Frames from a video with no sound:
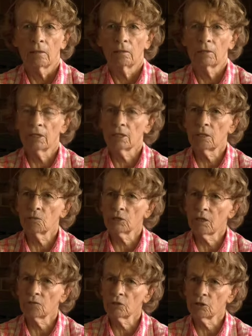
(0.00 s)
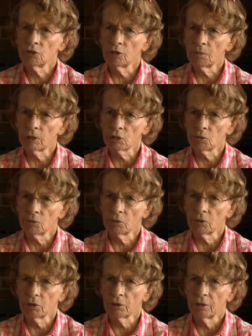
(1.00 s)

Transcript: Well, I said it was after the triplets were born.